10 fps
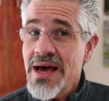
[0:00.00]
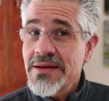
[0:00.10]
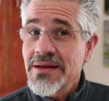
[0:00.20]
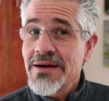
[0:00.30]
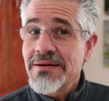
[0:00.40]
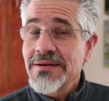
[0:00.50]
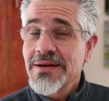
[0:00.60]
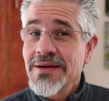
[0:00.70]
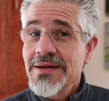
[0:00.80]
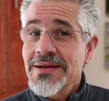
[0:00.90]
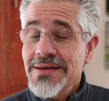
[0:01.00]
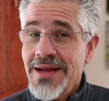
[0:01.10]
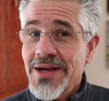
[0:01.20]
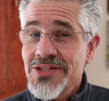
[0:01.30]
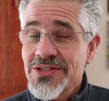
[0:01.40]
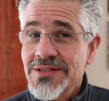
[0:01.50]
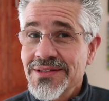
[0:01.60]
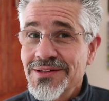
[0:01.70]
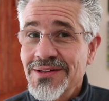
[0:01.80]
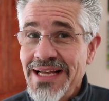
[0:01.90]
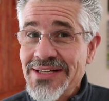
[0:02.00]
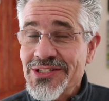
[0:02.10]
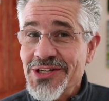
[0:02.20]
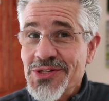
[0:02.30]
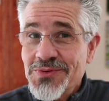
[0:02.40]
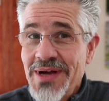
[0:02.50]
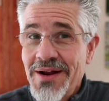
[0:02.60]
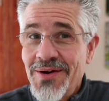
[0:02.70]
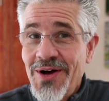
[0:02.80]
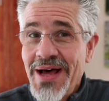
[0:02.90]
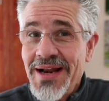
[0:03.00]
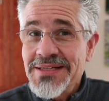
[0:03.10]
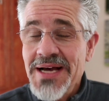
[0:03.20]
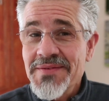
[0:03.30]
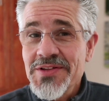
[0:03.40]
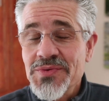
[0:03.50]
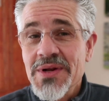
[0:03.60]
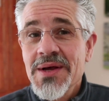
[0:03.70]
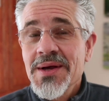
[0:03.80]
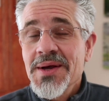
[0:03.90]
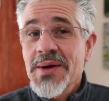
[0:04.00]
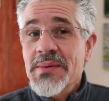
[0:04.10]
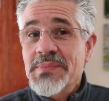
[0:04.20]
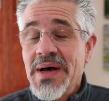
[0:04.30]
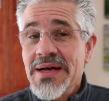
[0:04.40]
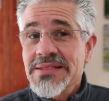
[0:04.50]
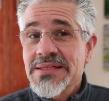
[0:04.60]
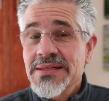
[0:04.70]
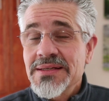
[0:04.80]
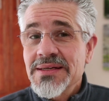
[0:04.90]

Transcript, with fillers: that in our next little lesson because we're out, out of time for this one. But